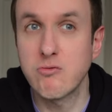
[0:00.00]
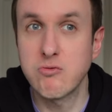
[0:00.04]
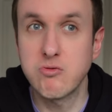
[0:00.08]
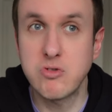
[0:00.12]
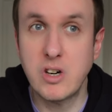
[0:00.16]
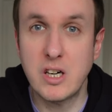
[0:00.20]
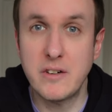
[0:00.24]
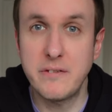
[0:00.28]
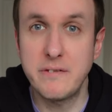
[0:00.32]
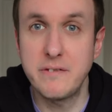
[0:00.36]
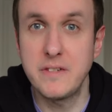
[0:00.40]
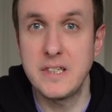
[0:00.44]

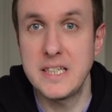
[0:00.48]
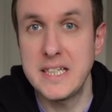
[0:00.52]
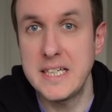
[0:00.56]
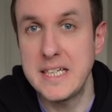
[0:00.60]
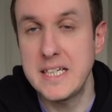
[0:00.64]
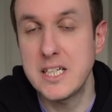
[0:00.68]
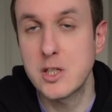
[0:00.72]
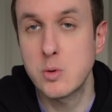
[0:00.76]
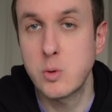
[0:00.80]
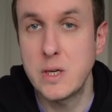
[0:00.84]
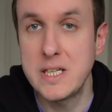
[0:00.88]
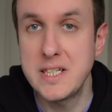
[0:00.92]

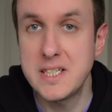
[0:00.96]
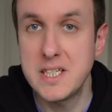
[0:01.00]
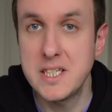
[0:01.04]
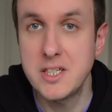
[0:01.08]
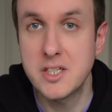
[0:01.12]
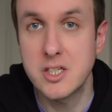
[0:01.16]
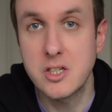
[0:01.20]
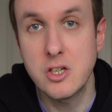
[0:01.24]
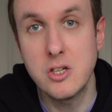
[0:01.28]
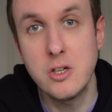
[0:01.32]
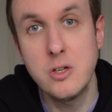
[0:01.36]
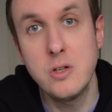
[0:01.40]
roughly
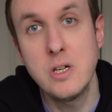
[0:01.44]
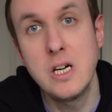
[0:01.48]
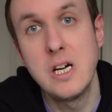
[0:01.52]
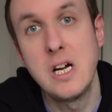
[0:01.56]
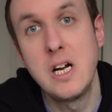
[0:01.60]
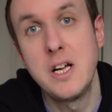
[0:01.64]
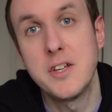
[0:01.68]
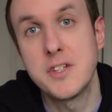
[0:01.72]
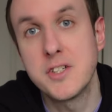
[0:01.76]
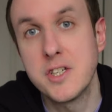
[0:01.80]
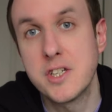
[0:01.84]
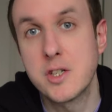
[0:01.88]
22
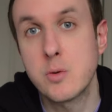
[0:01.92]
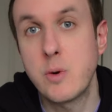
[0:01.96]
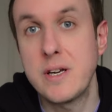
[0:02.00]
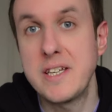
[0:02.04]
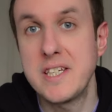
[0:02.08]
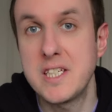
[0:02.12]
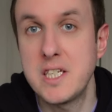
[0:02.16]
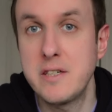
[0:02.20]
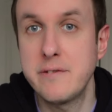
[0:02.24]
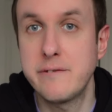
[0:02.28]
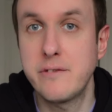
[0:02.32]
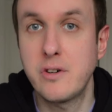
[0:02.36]
to
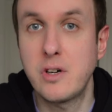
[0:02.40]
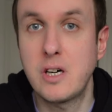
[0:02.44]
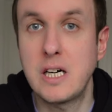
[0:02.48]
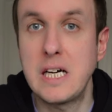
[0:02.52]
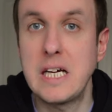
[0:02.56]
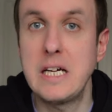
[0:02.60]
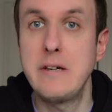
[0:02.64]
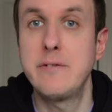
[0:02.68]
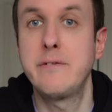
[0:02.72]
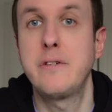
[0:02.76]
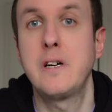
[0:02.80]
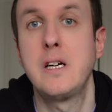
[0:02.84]

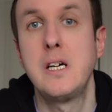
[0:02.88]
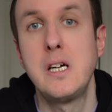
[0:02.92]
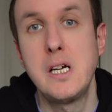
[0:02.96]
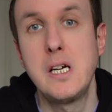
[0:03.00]
25